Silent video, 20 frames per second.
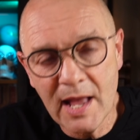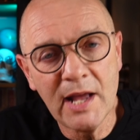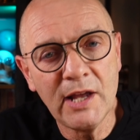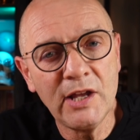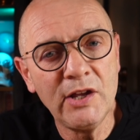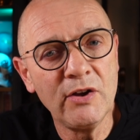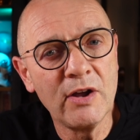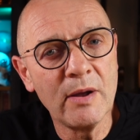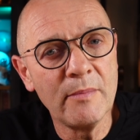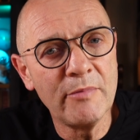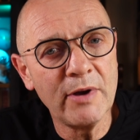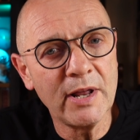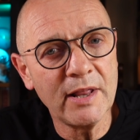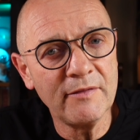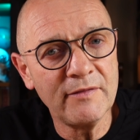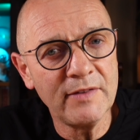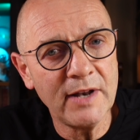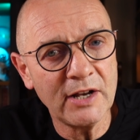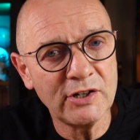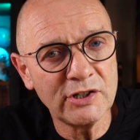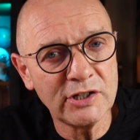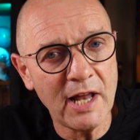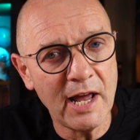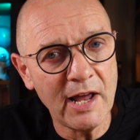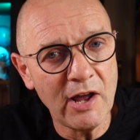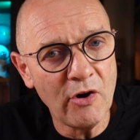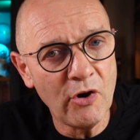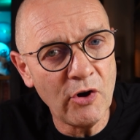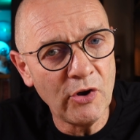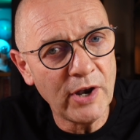you can bring the
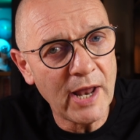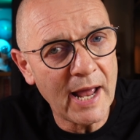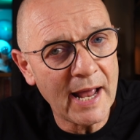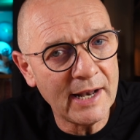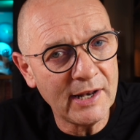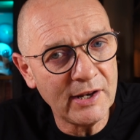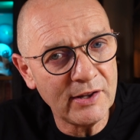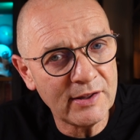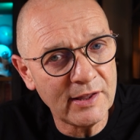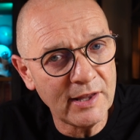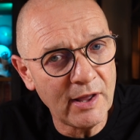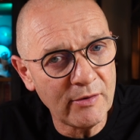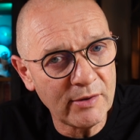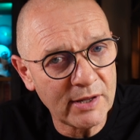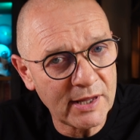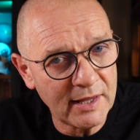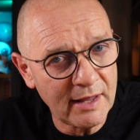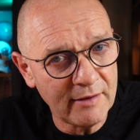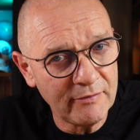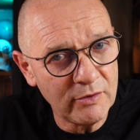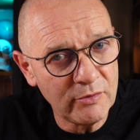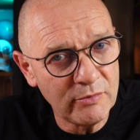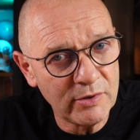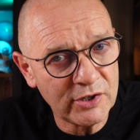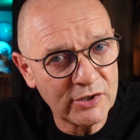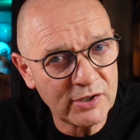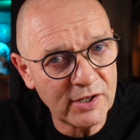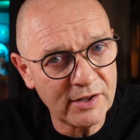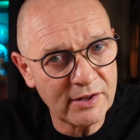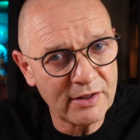flashlight on at its lowest level,
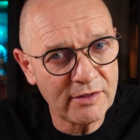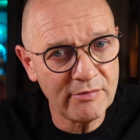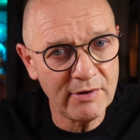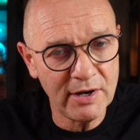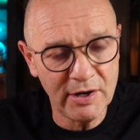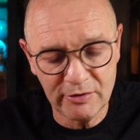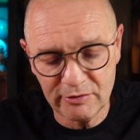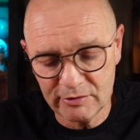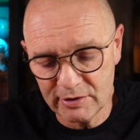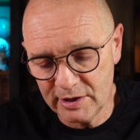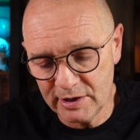which is 300